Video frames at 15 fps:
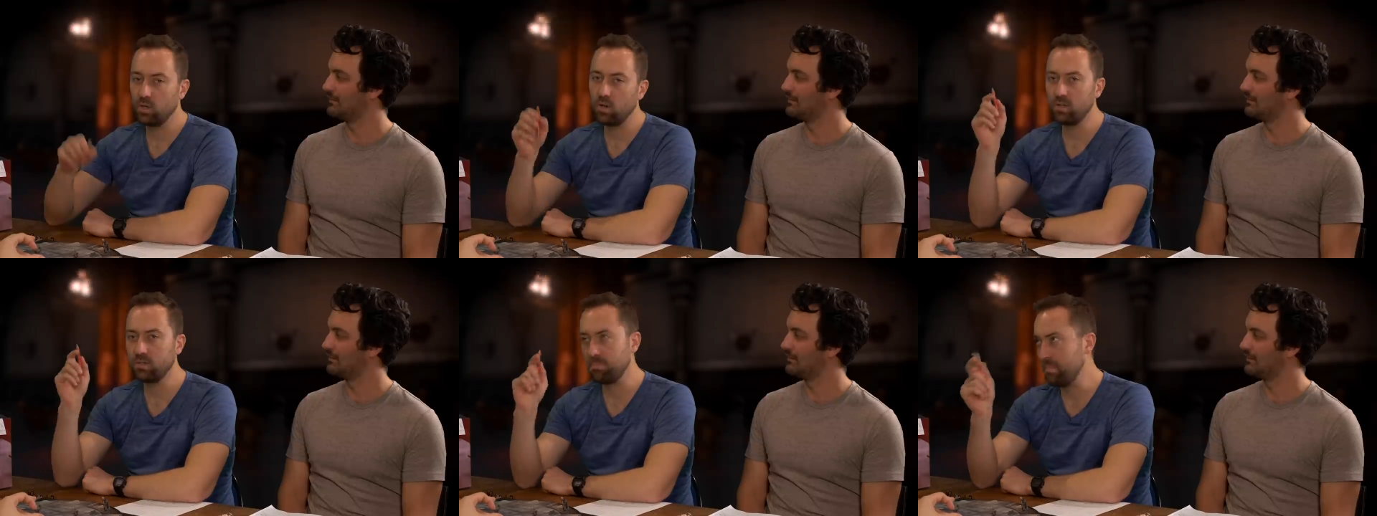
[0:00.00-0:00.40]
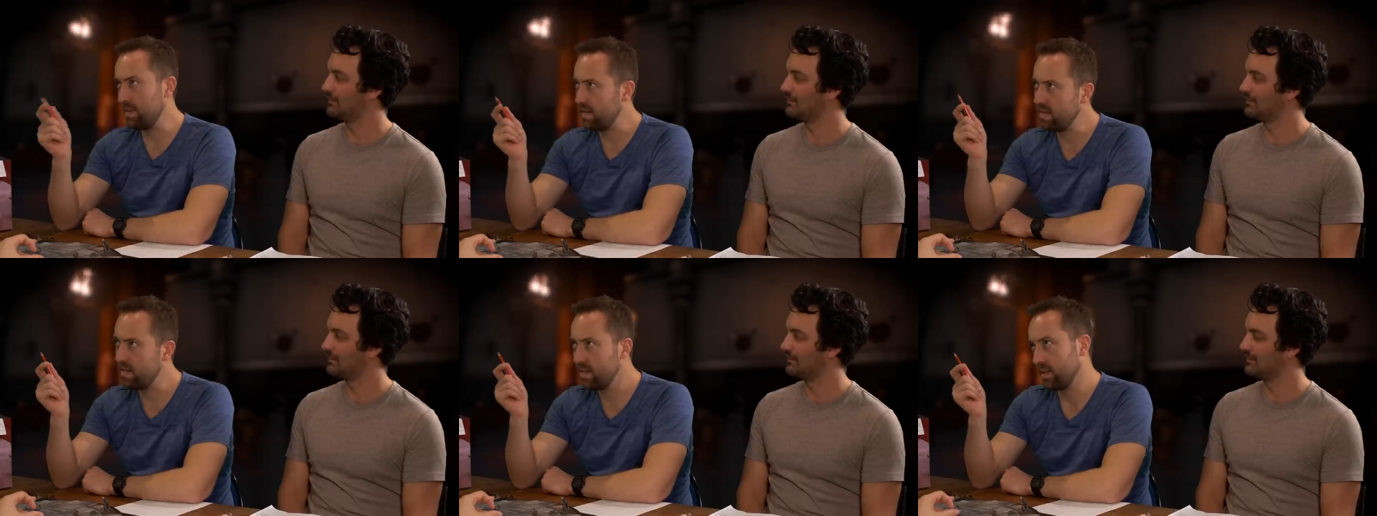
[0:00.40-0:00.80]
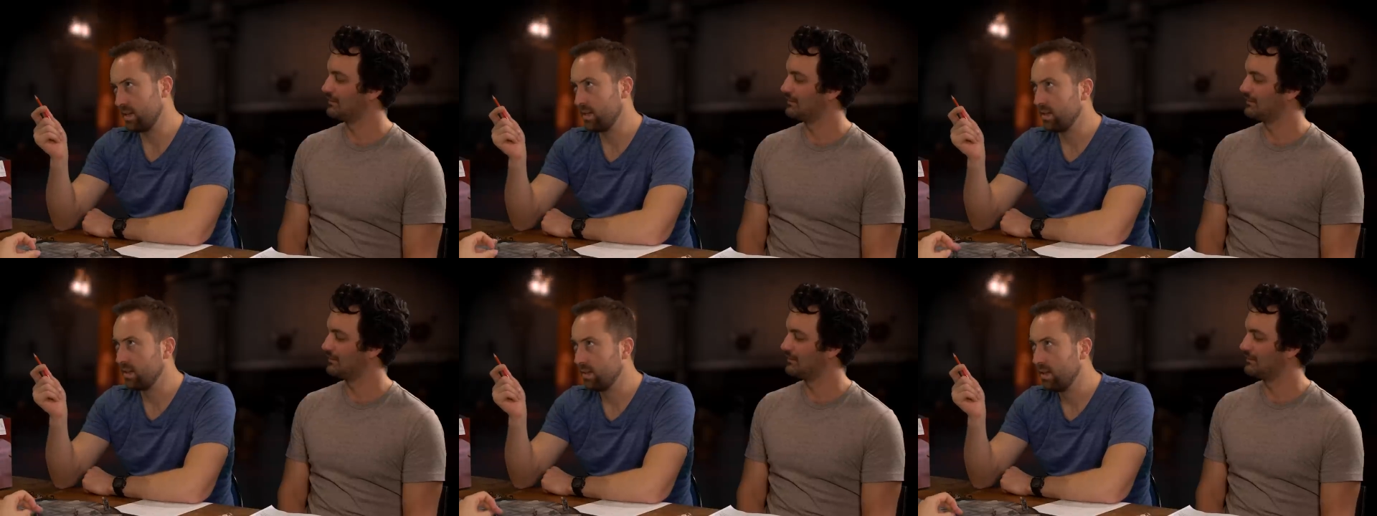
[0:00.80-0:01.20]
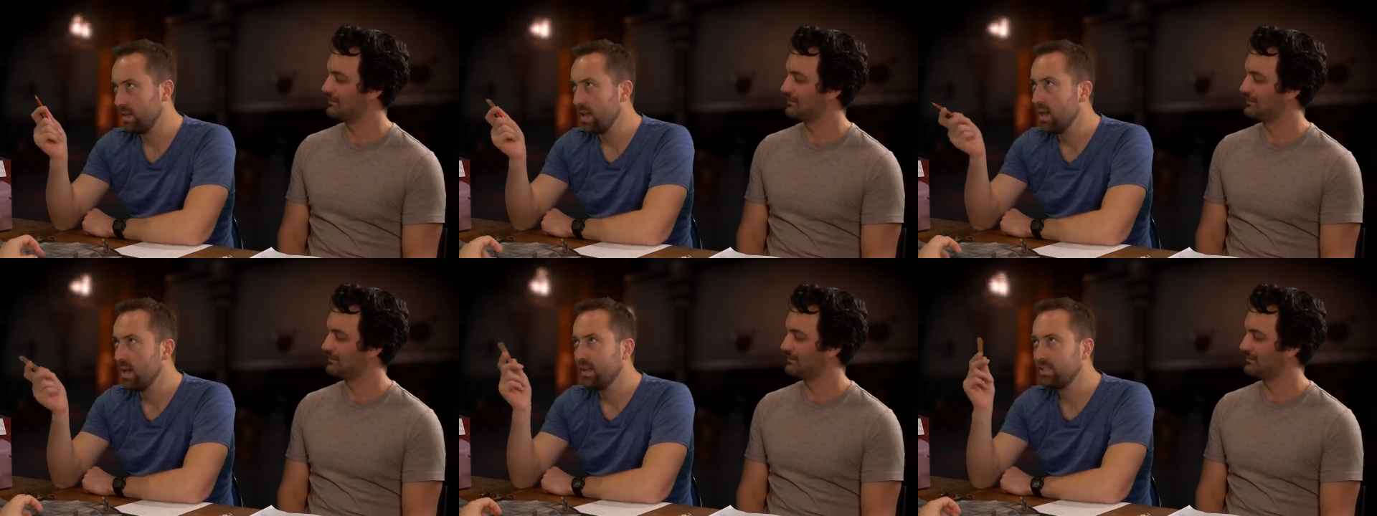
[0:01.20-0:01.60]
Speaker 1: Told me
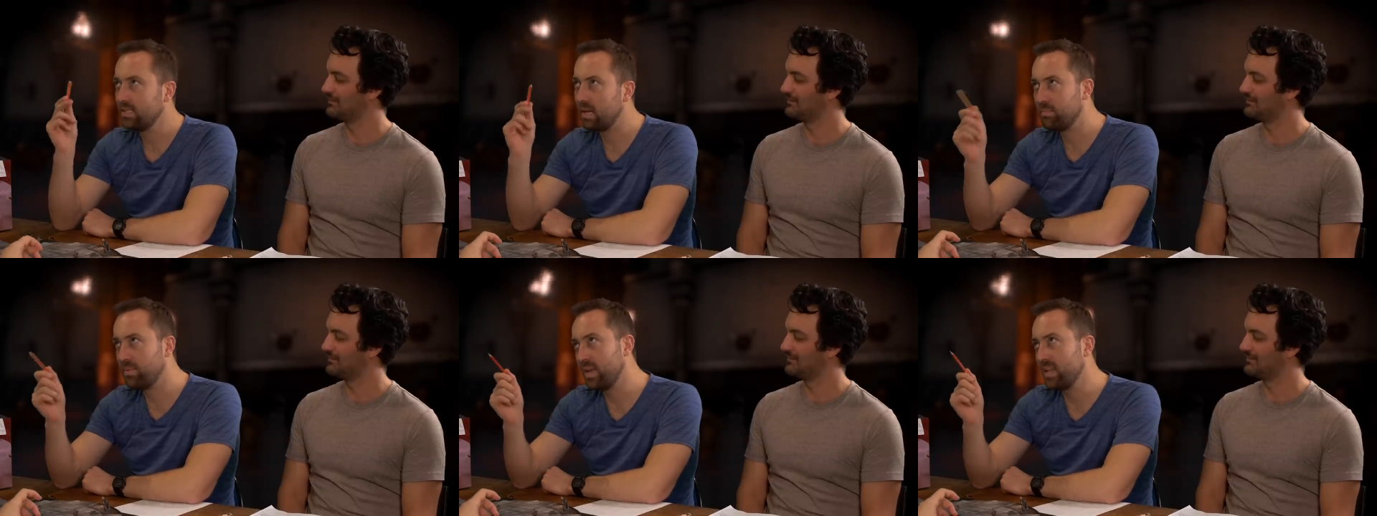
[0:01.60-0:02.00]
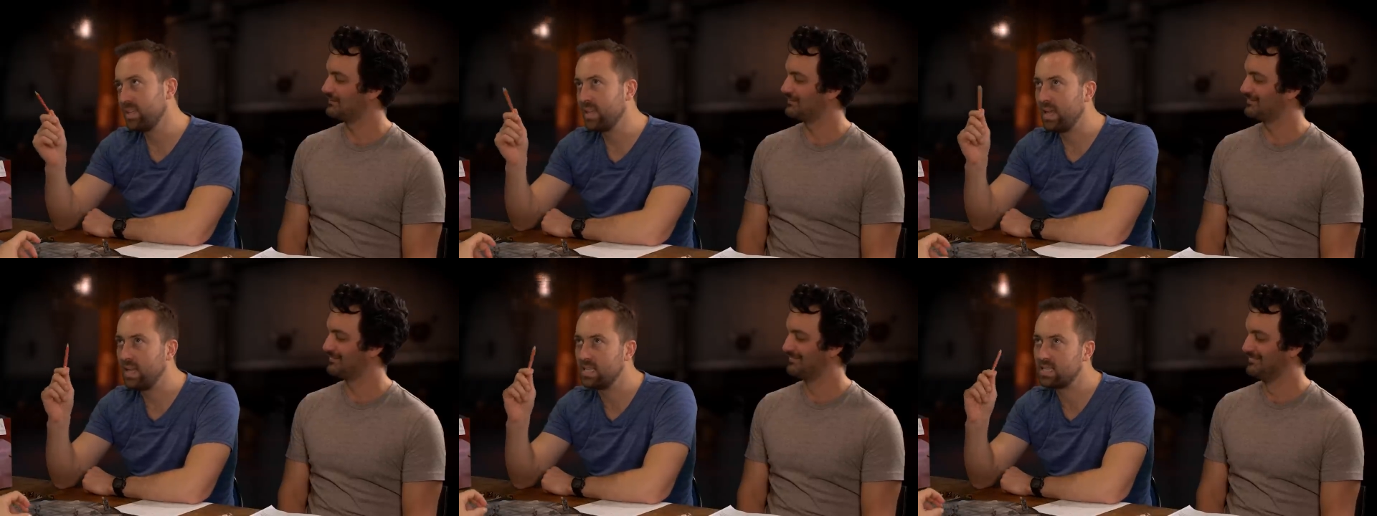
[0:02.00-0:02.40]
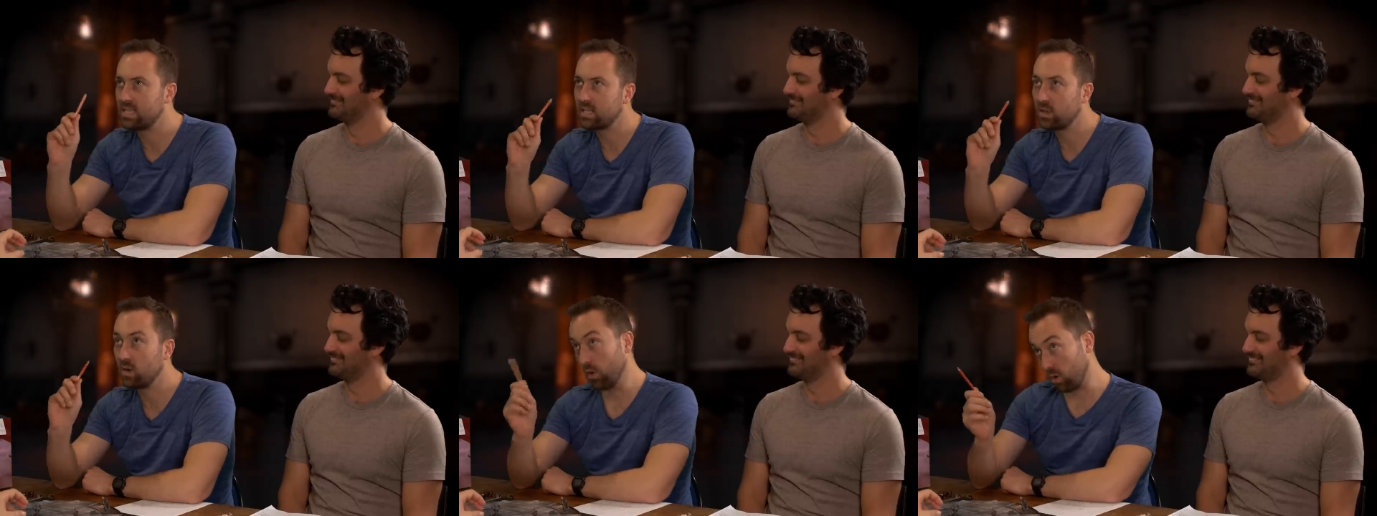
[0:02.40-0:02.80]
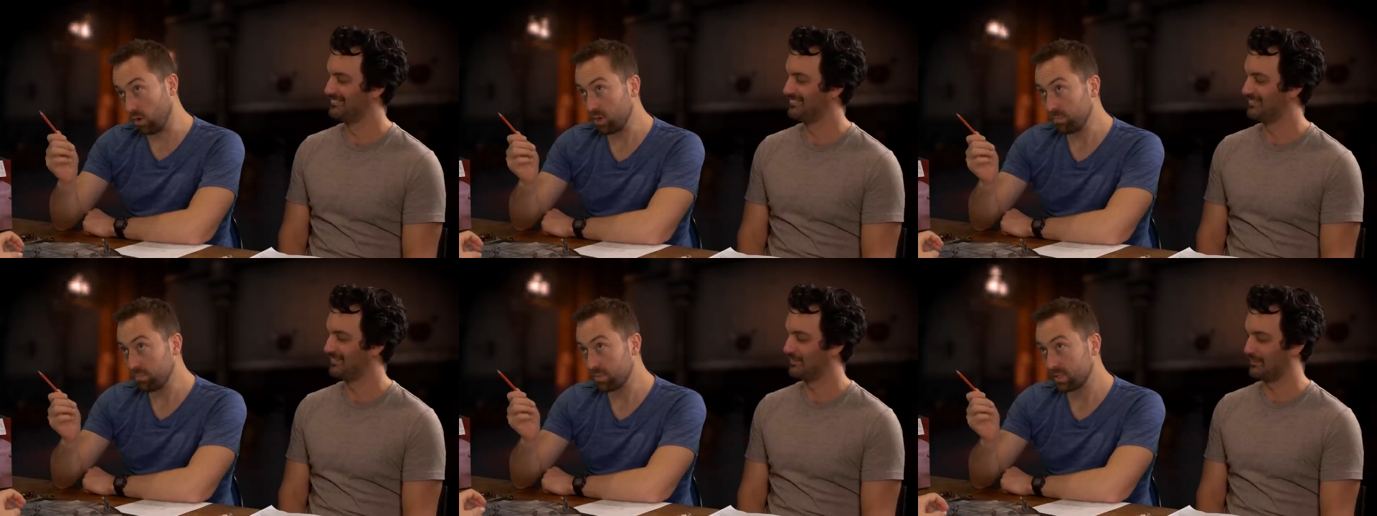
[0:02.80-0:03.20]
to bring his
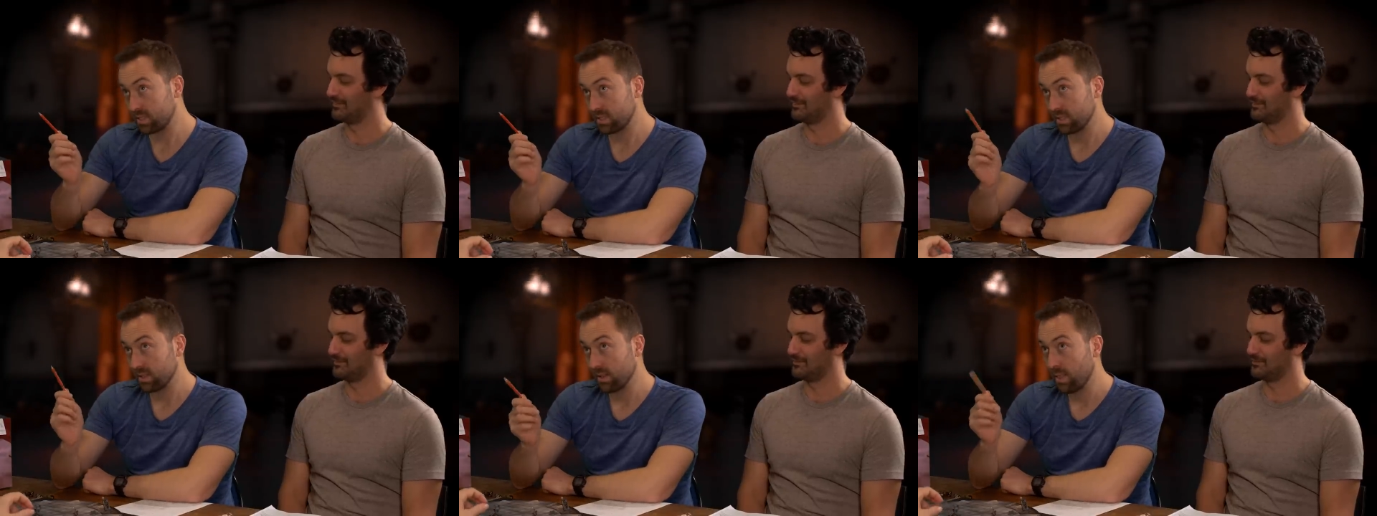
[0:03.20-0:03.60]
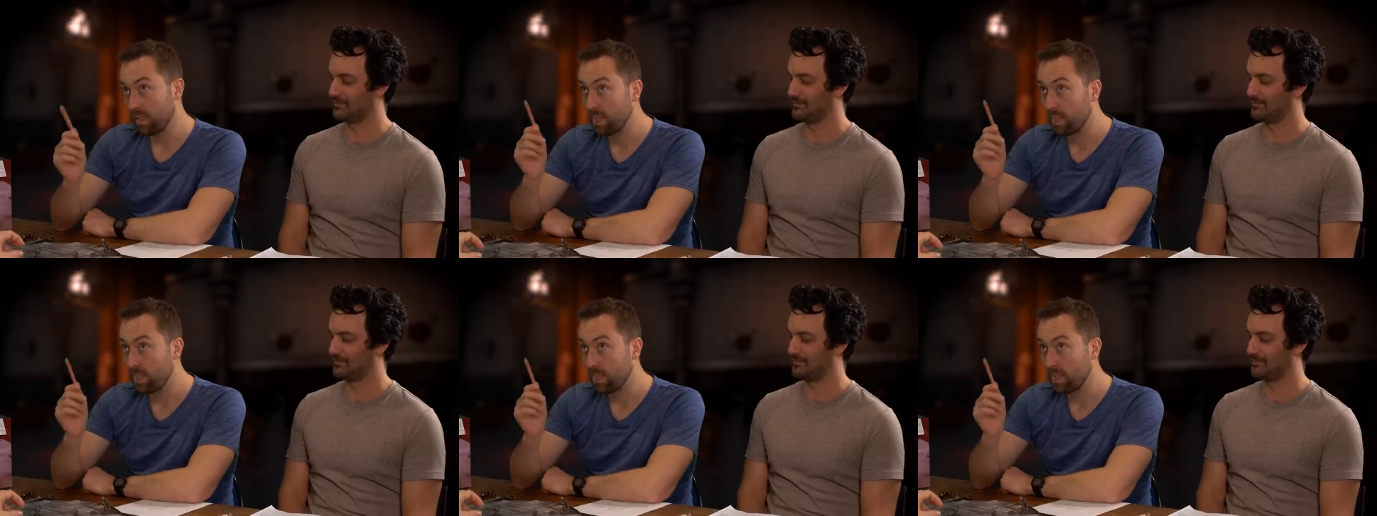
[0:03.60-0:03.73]
corpse